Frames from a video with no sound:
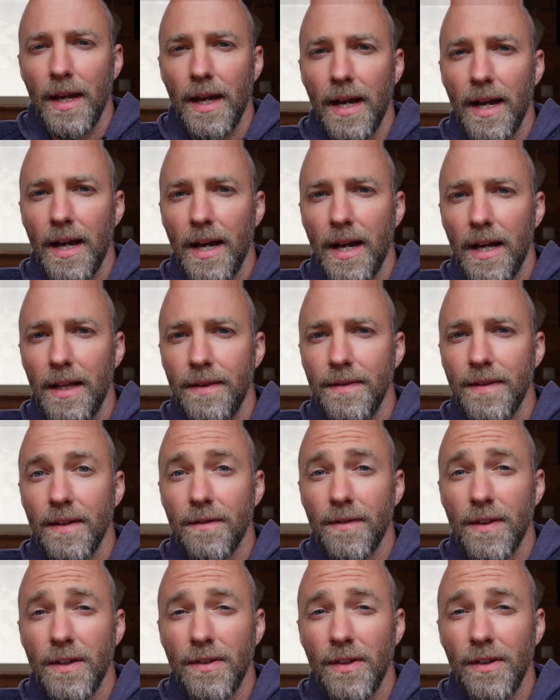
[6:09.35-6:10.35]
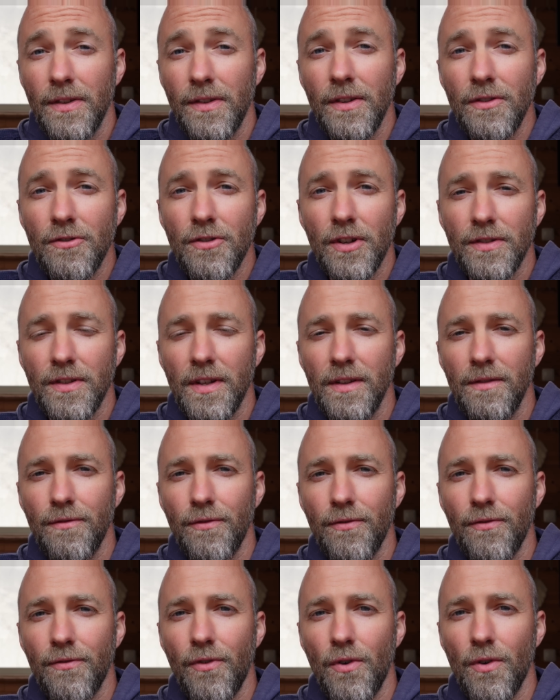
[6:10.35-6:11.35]
And if this is interesting
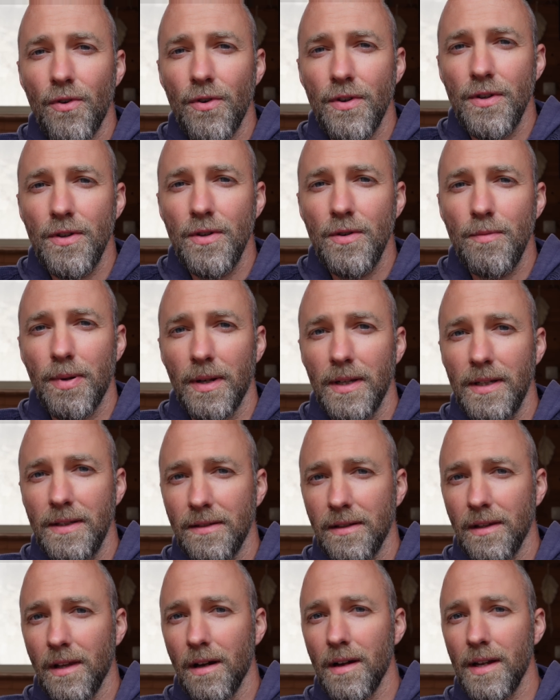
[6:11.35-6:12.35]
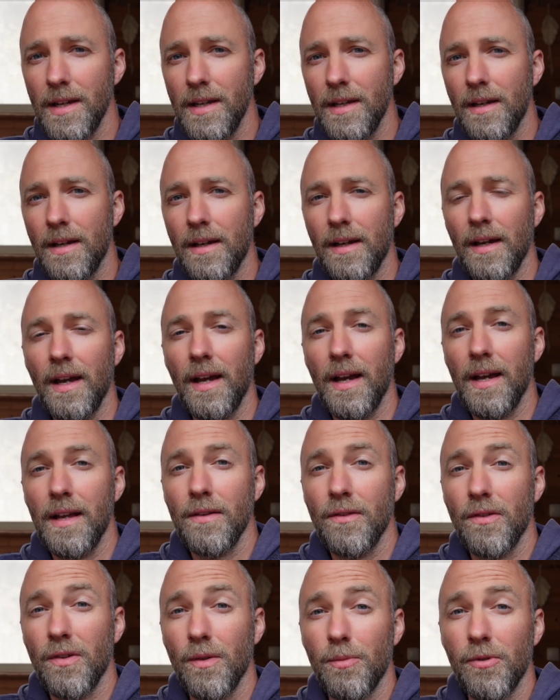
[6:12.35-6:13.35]
for you, please like
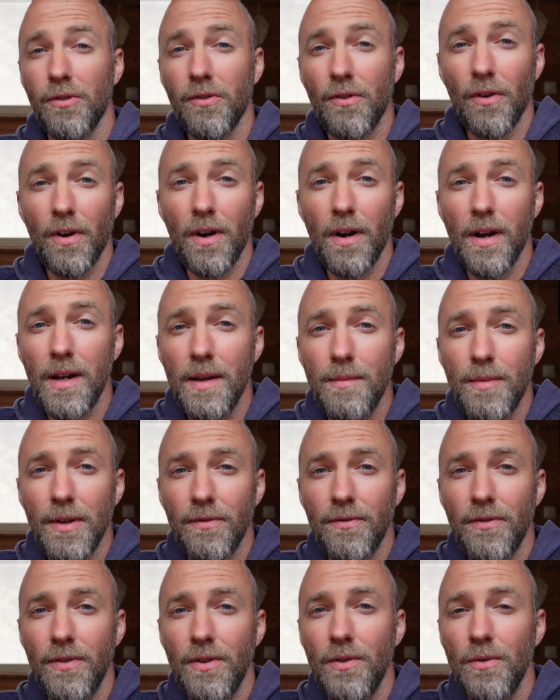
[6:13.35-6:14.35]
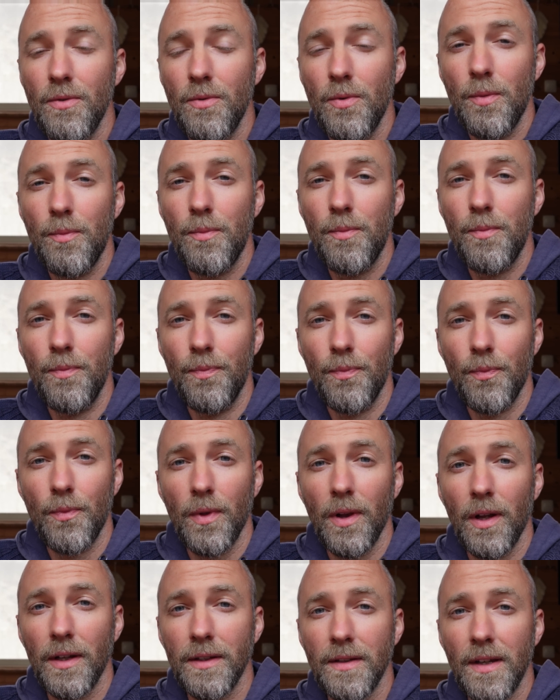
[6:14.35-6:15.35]
and subscribe if you
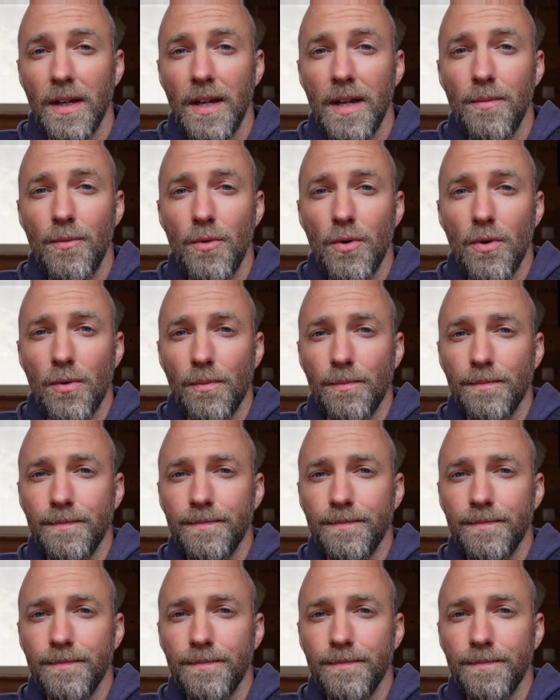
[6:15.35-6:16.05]
like to hear more.